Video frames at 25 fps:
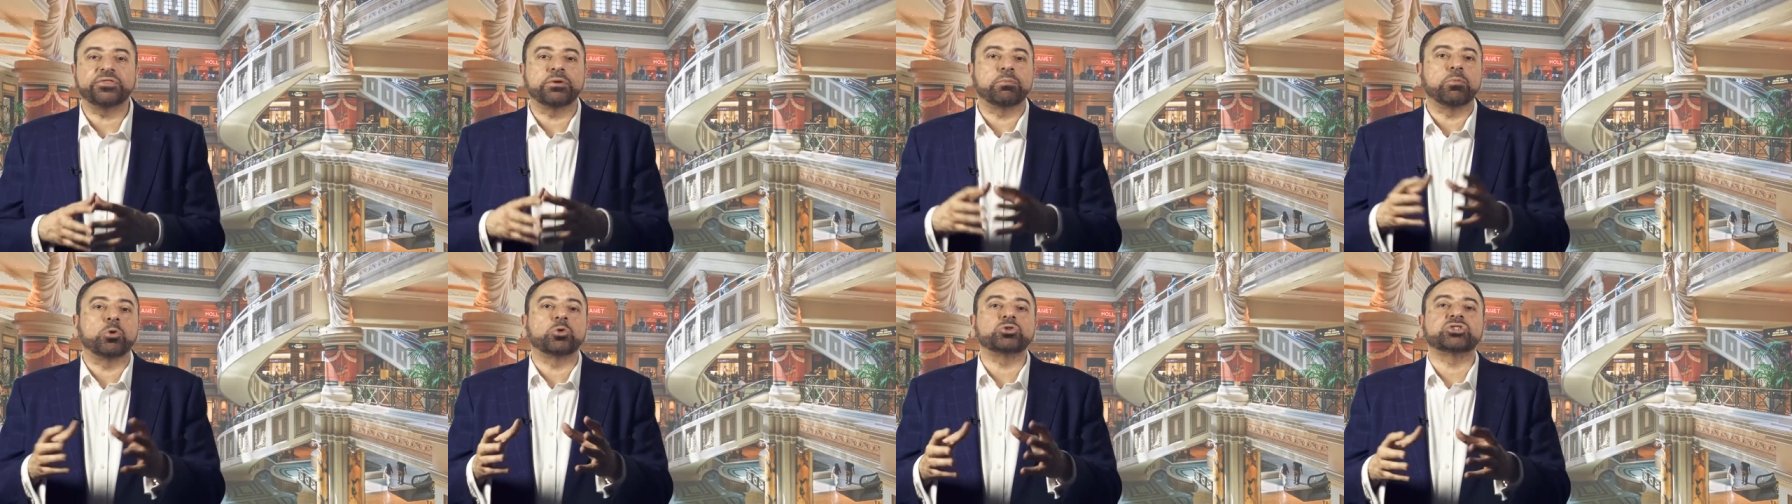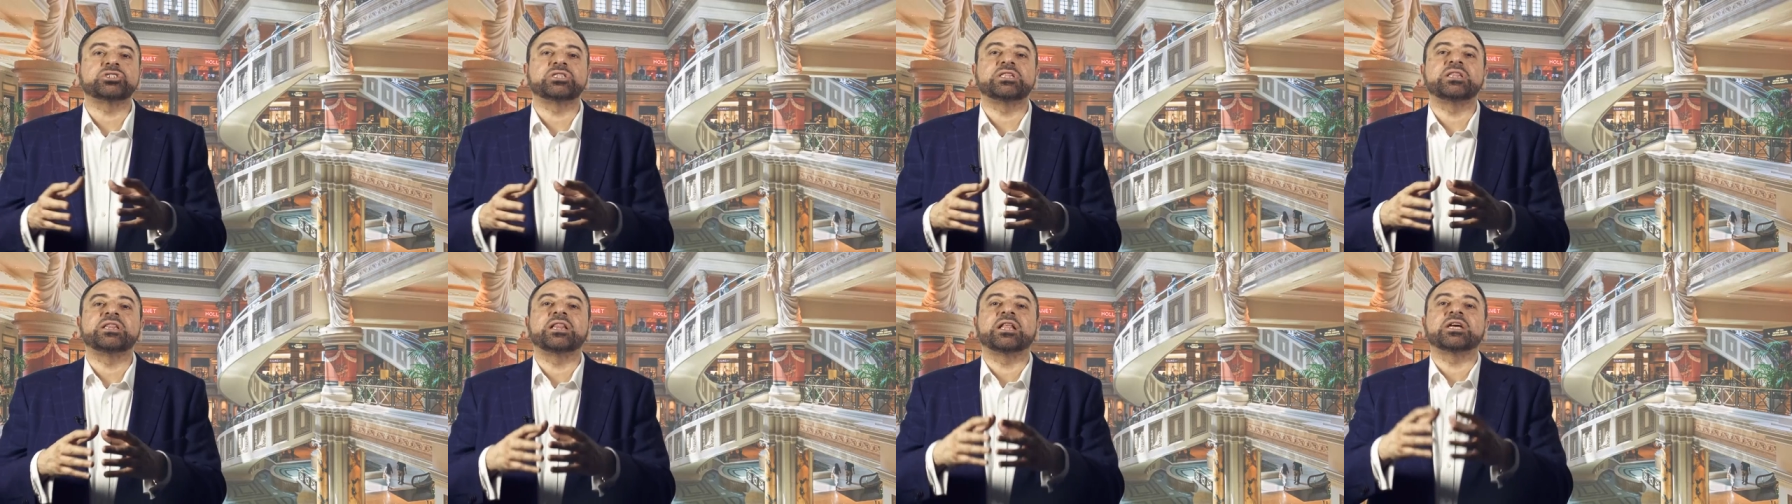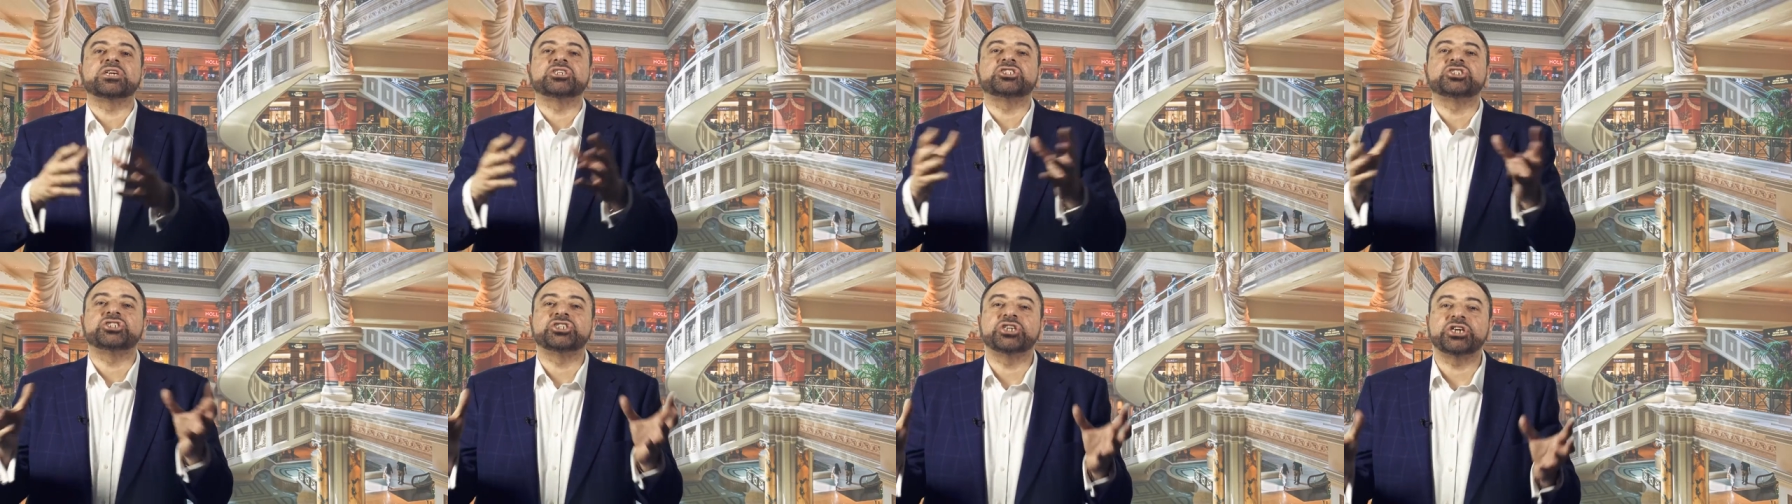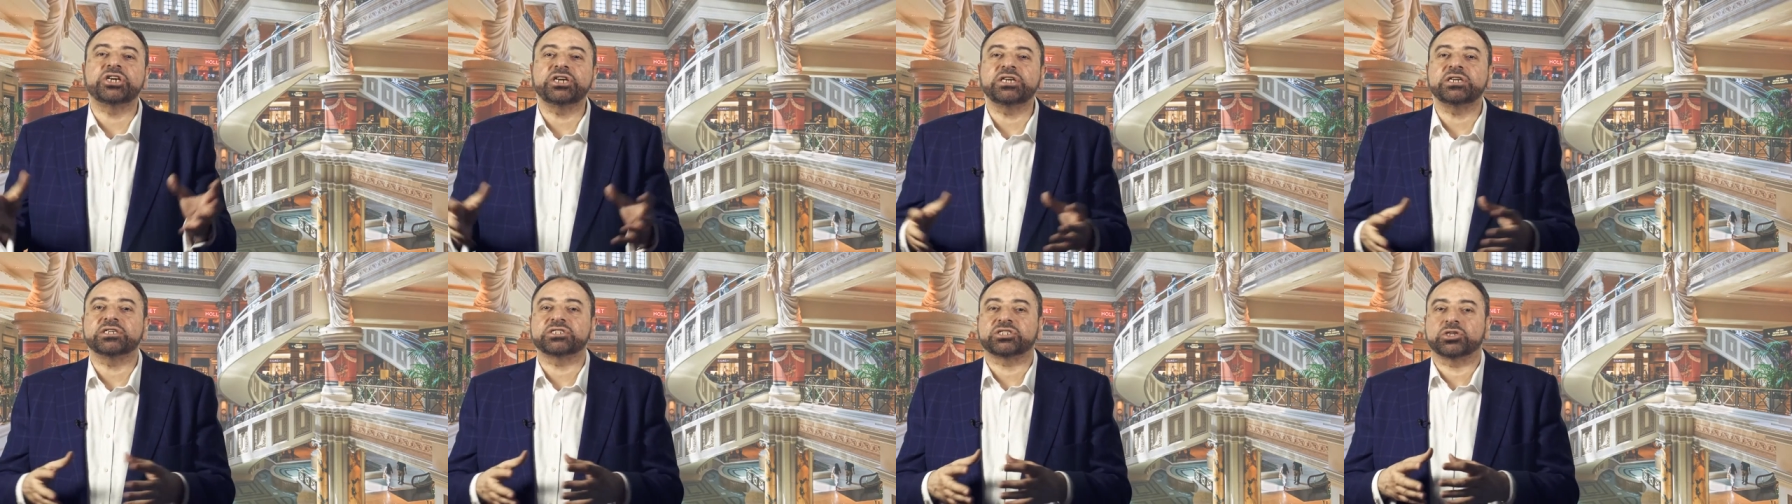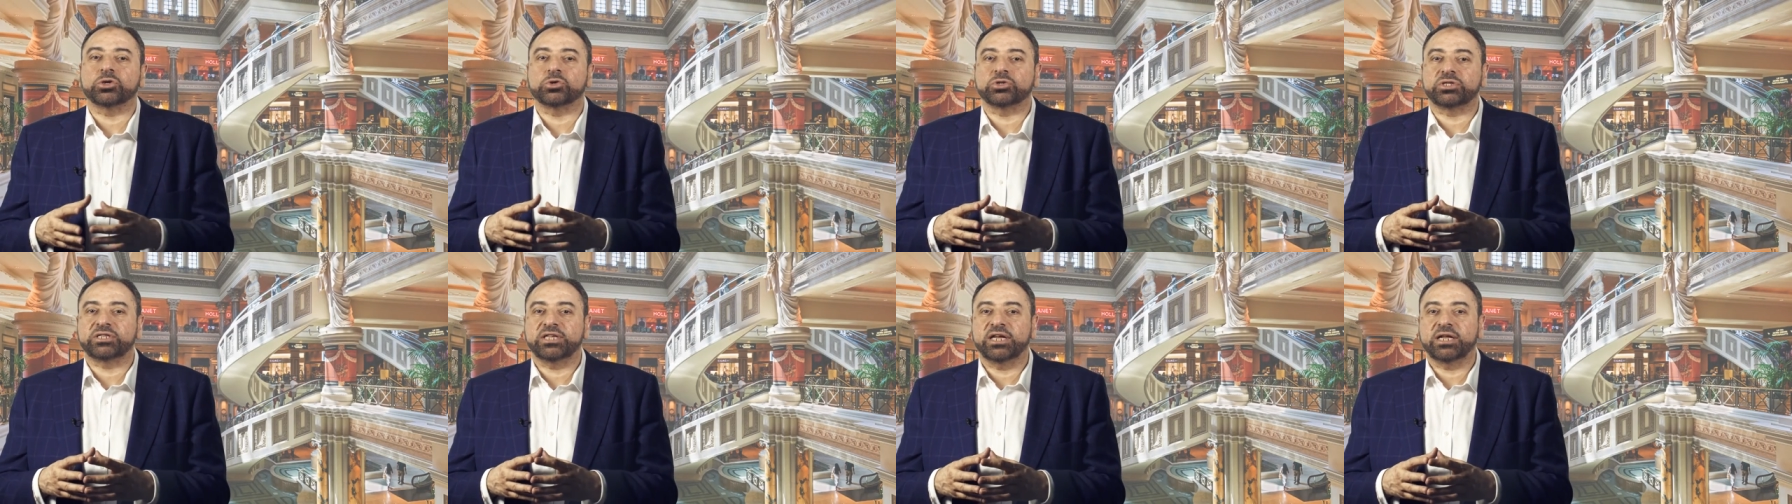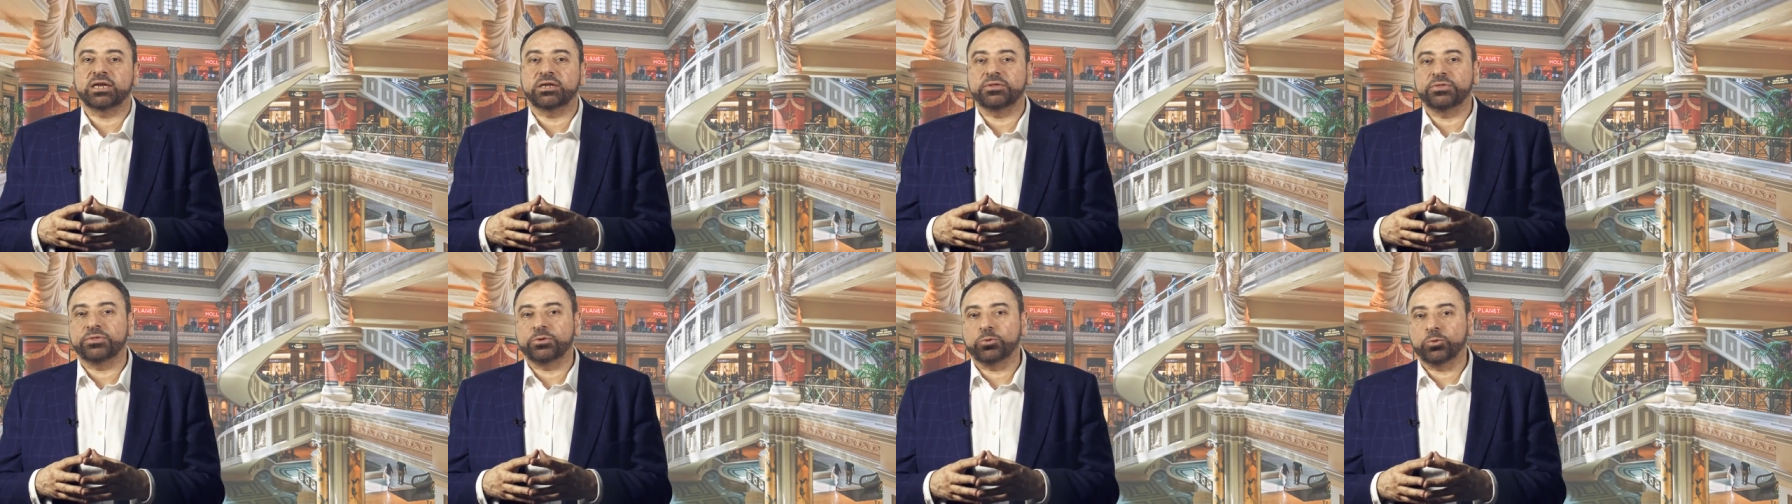in the most luxurious
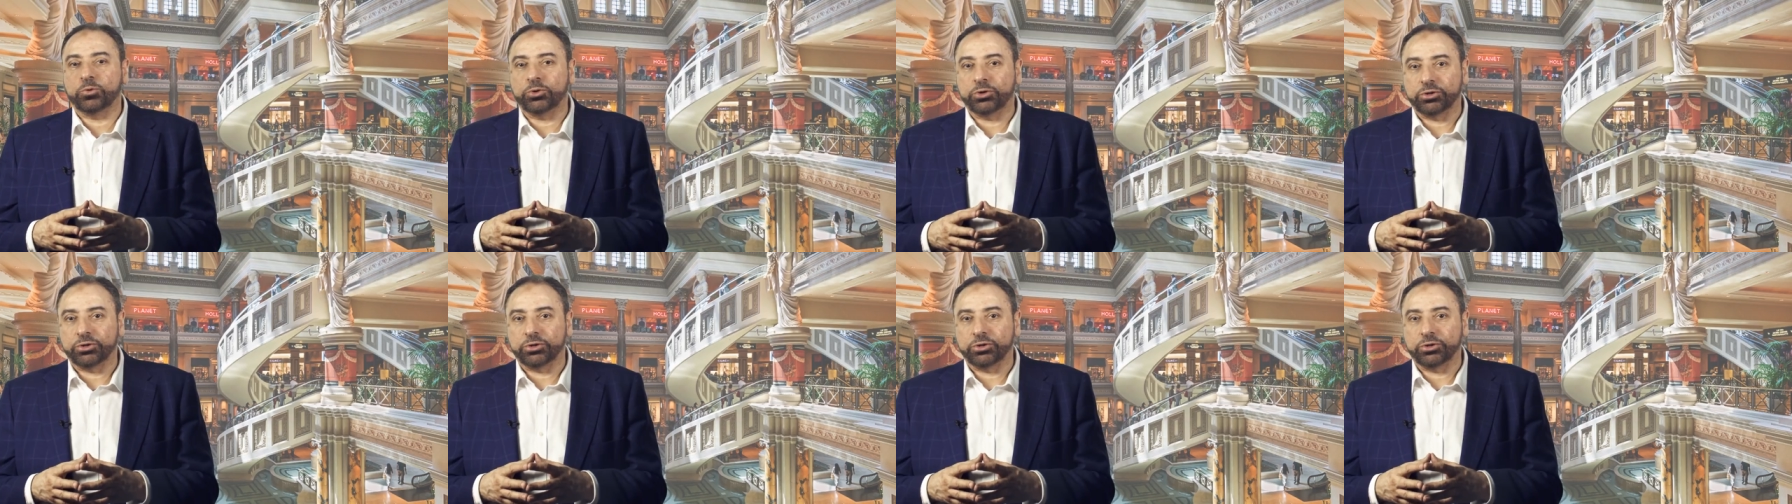hotel in the